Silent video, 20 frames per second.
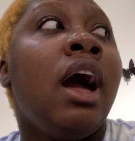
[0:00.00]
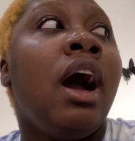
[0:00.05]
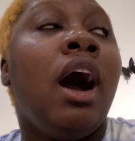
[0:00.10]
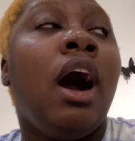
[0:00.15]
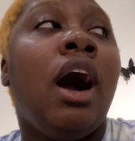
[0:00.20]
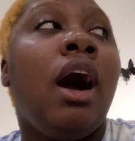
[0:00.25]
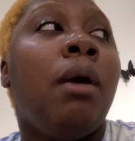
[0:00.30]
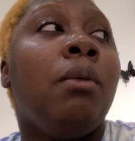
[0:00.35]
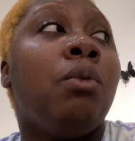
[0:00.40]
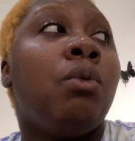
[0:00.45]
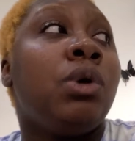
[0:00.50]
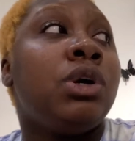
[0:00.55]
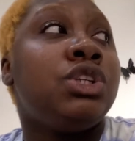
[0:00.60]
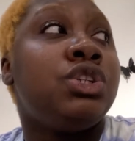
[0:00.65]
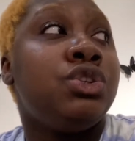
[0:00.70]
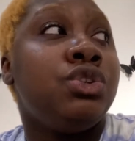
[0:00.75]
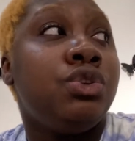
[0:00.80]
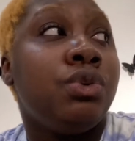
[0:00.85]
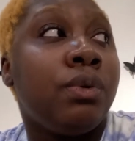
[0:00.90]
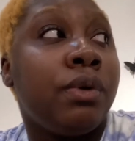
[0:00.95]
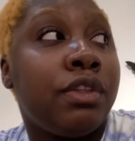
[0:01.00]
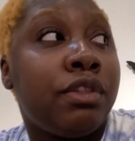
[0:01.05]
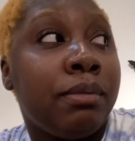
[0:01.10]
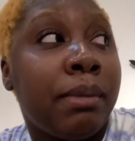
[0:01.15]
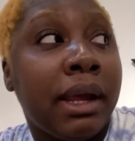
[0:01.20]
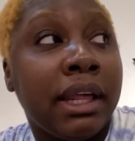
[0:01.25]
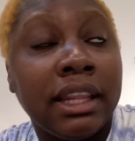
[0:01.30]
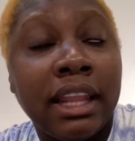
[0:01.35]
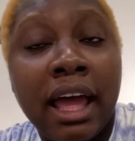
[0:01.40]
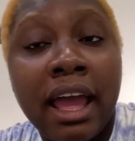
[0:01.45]
what to do with
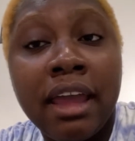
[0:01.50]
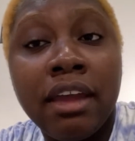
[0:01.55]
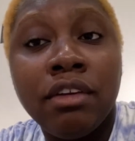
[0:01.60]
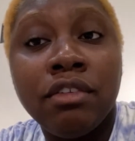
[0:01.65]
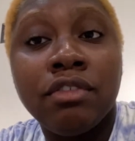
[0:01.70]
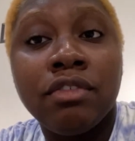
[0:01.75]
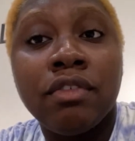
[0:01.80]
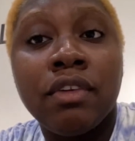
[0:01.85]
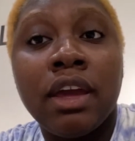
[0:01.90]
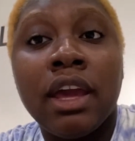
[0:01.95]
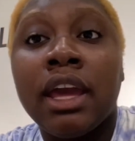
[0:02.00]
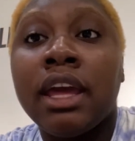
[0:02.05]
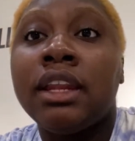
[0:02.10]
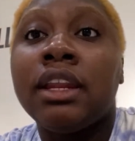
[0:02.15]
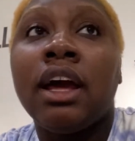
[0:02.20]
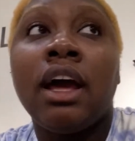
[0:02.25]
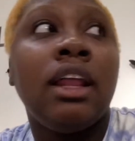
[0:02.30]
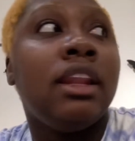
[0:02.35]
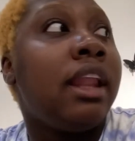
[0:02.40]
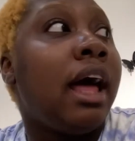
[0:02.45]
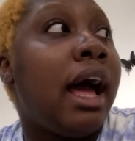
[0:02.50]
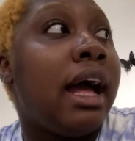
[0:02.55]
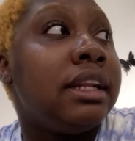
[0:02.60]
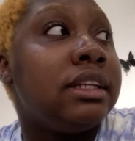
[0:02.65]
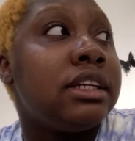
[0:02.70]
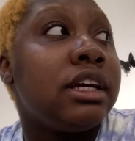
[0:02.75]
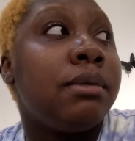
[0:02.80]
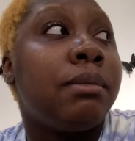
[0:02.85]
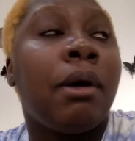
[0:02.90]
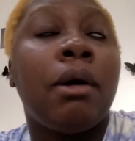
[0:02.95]
my life, and a
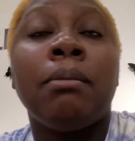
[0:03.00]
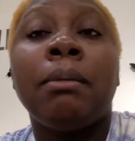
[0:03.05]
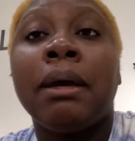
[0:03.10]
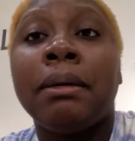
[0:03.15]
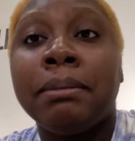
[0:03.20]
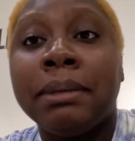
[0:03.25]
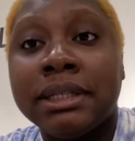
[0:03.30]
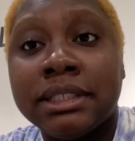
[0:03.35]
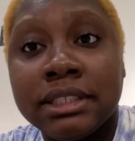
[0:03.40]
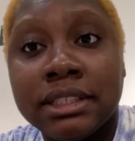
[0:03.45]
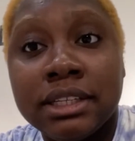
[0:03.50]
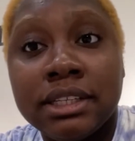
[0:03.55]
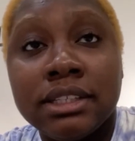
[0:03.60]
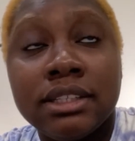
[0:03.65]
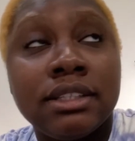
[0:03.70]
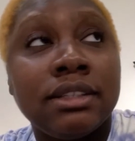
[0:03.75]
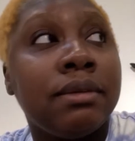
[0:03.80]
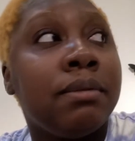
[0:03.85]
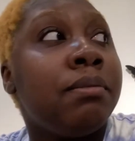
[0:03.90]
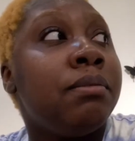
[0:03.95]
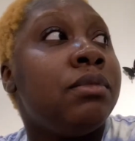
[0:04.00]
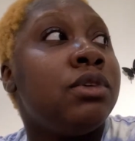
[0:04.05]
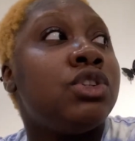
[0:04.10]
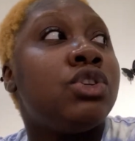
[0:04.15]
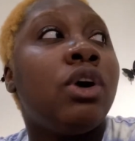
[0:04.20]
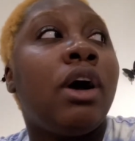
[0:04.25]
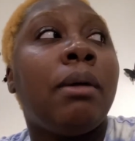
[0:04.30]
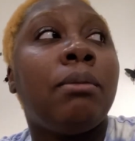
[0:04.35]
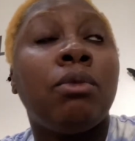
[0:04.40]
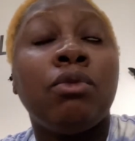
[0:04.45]
lot about my business.
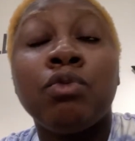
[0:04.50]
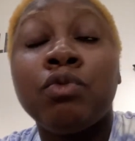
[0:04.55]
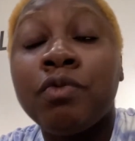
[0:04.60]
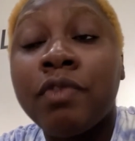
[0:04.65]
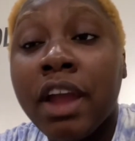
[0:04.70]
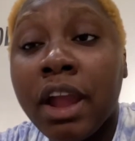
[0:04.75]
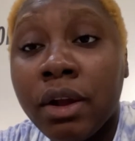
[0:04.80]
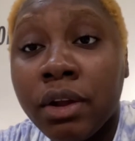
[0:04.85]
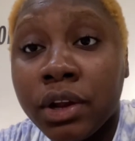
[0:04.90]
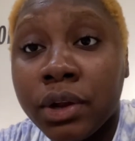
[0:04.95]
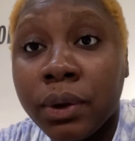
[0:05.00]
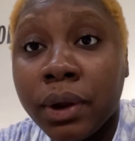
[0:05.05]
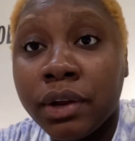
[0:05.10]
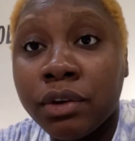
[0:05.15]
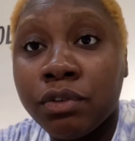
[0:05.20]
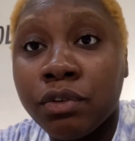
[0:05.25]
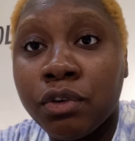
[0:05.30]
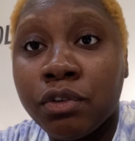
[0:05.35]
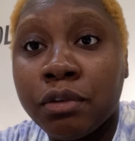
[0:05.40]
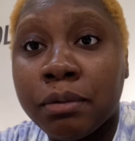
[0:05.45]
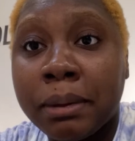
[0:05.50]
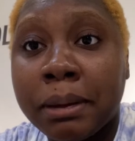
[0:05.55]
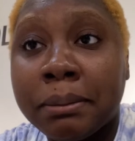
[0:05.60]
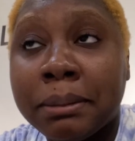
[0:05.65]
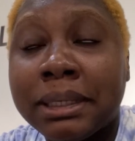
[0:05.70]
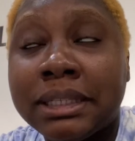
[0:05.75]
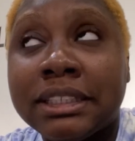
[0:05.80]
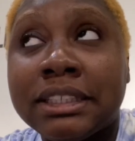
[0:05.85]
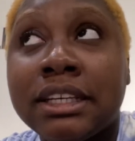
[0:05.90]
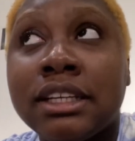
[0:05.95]
So I'm very grateful for my
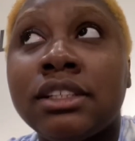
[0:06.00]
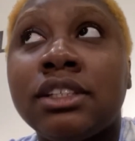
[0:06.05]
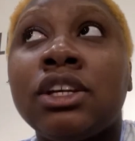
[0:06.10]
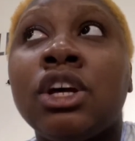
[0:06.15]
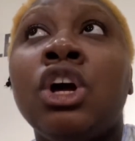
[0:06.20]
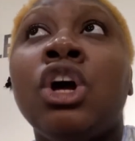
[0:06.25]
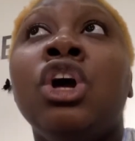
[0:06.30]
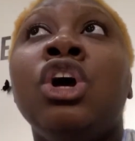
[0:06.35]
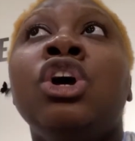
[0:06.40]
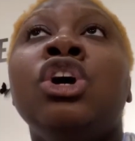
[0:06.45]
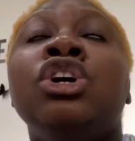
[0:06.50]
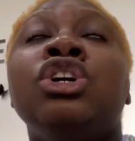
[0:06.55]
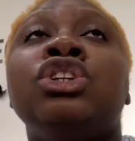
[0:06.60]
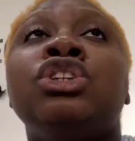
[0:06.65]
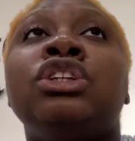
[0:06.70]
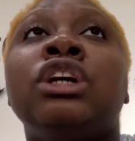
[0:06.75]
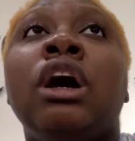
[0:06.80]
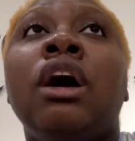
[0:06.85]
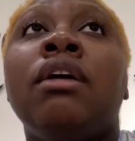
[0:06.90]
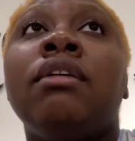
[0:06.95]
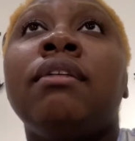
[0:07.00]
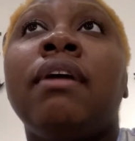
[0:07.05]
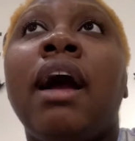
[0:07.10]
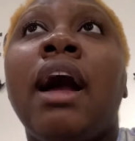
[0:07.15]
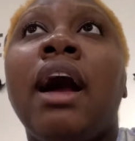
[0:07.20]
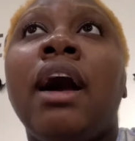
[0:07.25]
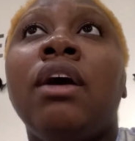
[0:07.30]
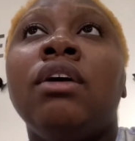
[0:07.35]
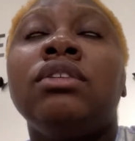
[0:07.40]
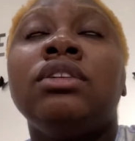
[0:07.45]
business. So
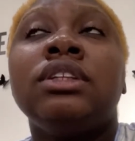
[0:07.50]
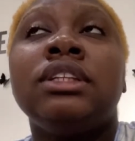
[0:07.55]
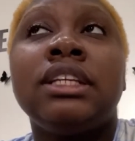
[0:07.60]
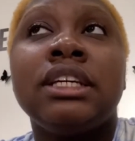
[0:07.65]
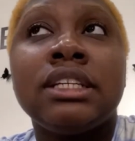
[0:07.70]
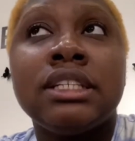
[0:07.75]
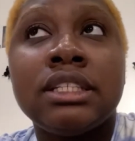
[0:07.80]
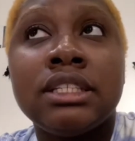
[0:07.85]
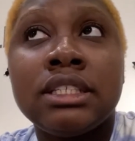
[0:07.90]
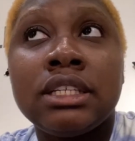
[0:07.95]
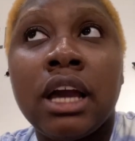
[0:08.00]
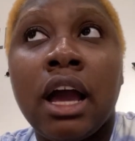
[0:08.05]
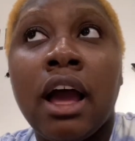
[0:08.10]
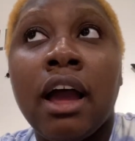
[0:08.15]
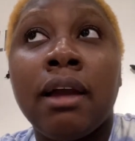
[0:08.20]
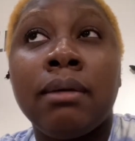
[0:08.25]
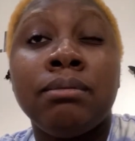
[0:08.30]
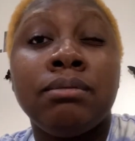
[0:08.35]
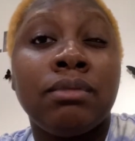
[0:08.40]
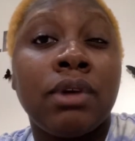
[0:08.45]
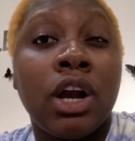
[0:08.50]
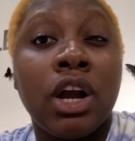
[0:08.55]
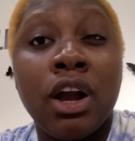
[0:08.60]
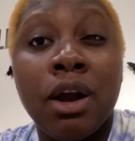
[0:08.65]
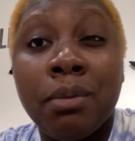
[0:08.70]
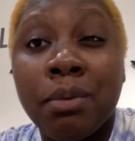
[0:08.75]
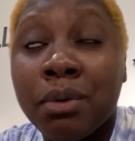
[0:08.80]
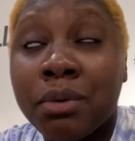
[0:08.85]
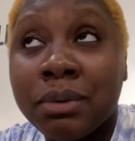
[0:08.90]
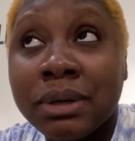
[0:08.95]
around this time, a
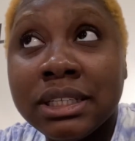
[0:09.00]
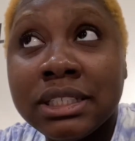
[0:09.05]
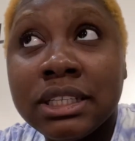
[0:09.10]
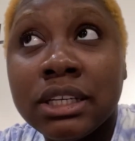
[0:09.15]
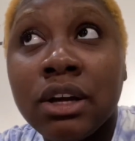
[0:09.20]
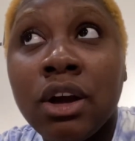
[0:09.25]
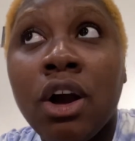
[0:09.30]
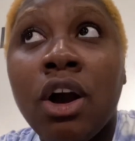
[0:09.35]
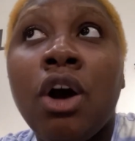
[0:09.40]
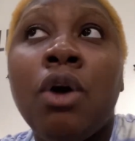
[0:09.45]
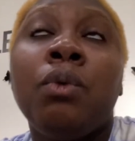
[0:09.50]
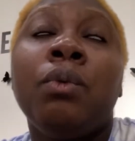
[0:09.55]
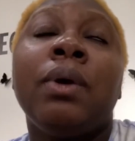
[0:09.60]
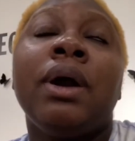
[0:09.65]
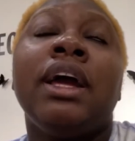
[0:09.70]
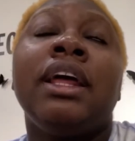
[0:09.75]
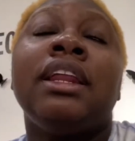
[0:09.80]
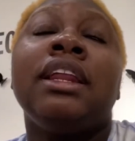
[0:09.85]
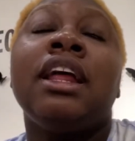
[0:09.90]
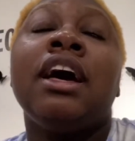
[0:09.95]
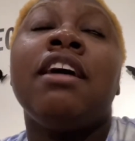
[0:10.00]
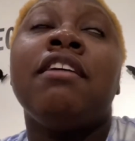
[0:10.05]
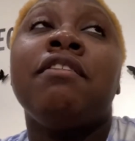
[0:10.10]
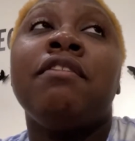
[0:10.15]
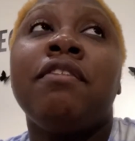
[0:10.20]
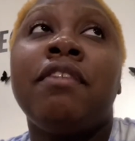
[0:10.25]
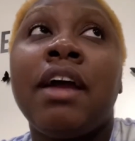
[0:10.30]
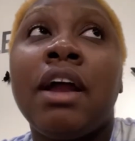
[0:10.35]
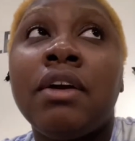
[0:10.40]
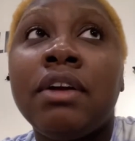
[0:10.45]
couple weeks ago, when a
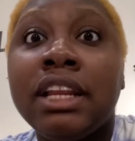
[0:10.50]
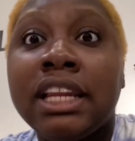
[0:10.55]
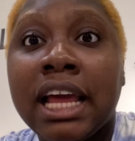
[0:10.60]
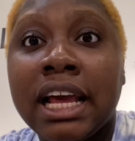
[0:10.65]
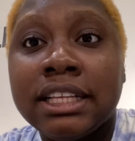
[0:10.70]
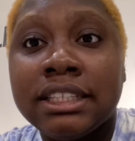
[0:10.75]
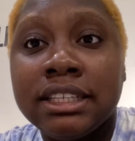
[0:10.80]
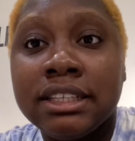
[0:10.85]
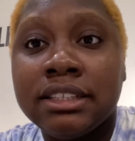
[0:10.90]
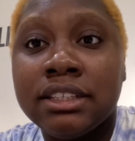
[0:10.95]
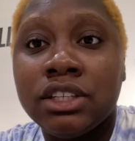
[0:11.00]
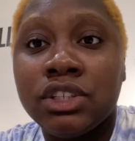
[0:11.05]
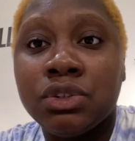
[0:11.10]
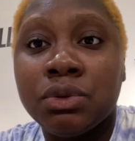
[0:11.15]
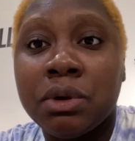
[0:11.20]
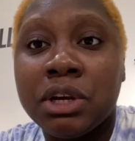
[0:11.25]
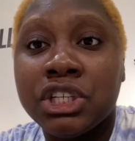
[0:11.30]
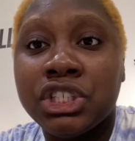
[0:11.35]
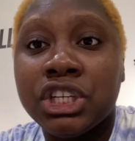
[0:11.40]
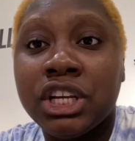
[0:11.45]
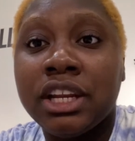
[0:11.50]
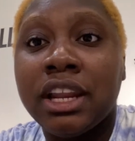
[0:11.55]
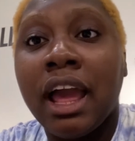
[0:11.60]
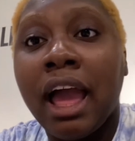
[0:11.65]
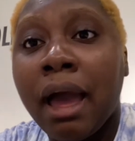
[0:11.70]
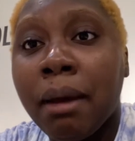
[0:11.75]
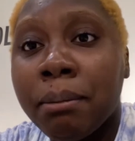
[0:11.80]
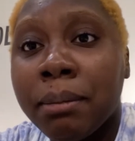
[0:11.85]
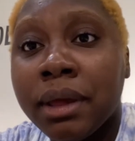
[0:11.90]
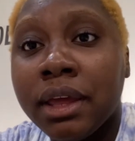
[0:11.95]
very nasty situation
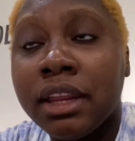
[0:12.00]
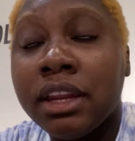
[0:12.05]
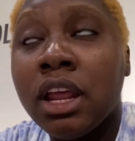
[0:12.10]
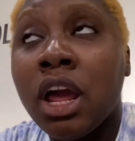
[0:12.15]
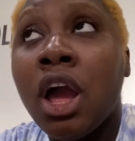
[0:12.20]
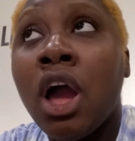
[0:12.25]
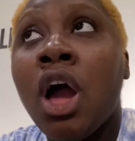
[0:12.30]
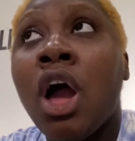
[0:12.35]
happened